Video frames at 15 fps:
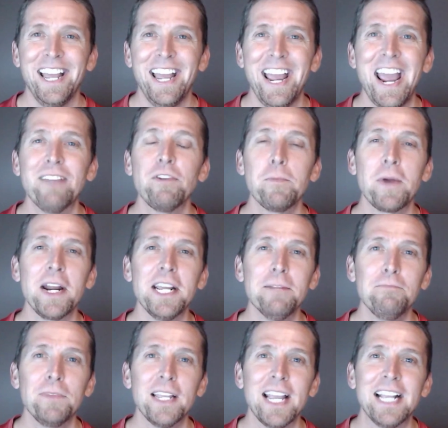Hey
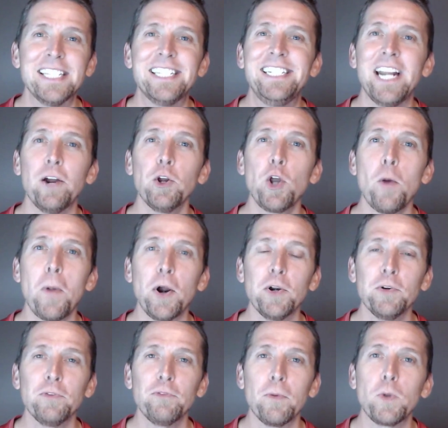everybody, it's Derek
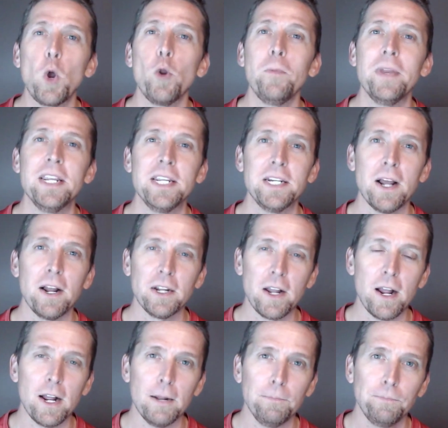Lamartin from code opinion dot
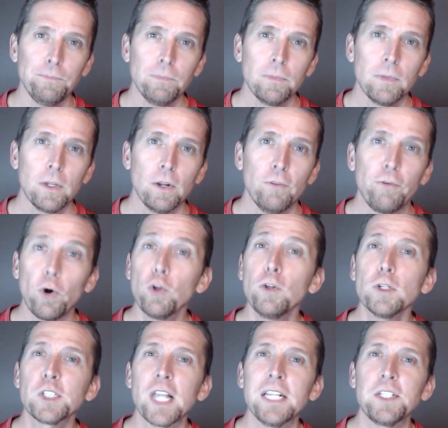com.
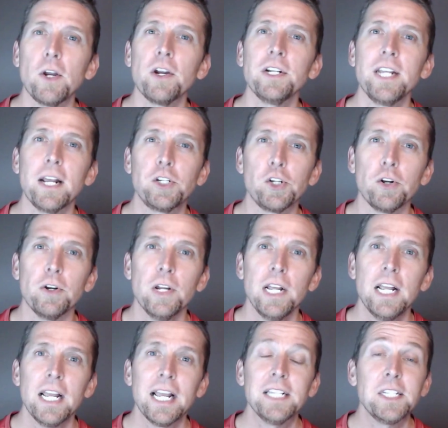Vertical slice architecture
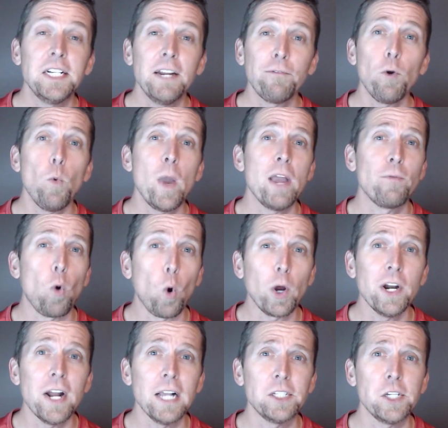is a different way of
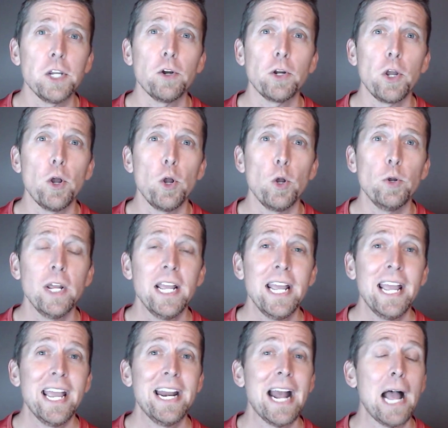organizing your code
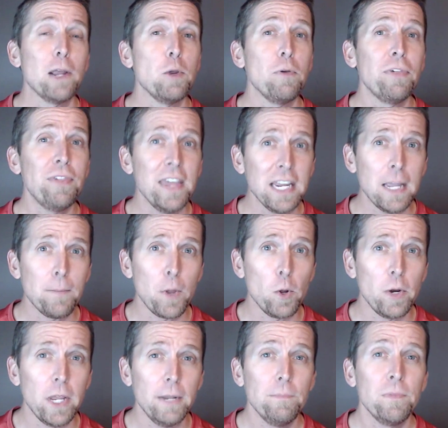and how you think
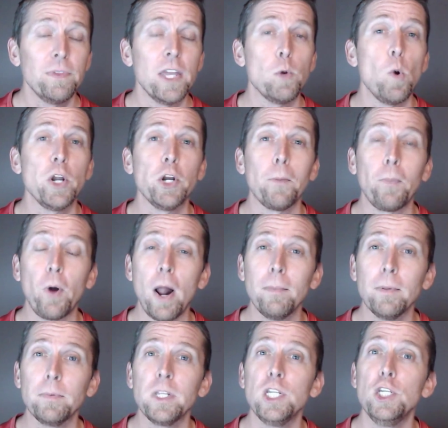about it than what you're
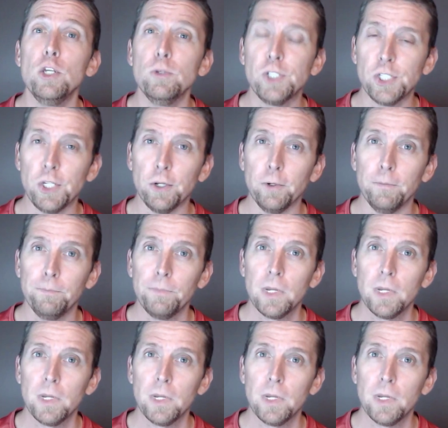probably used to.